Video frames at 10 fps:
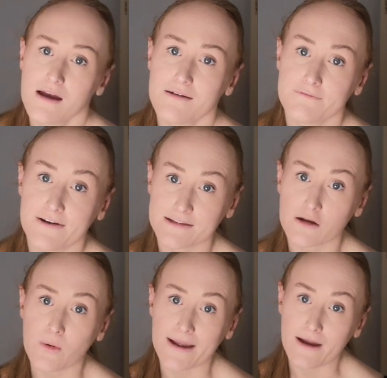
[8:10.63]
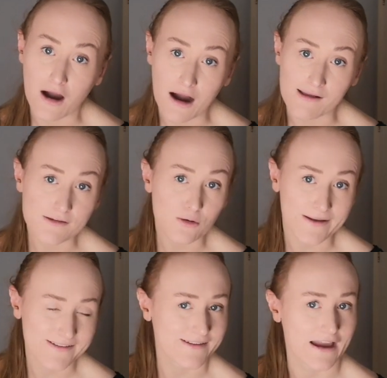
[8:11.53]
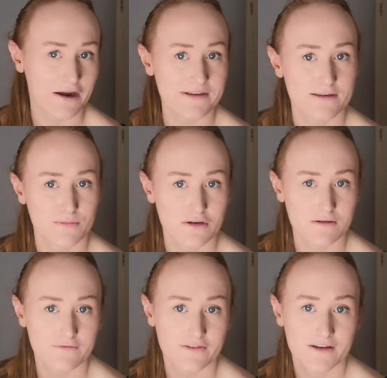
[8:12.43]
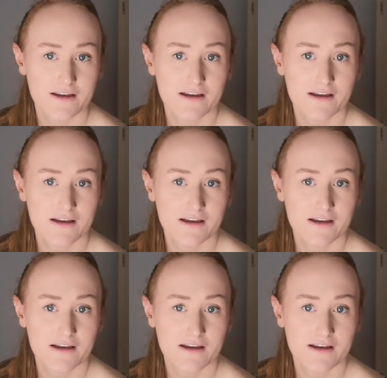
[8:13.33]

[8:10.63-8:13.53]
and find it quite hard and quite scary to move.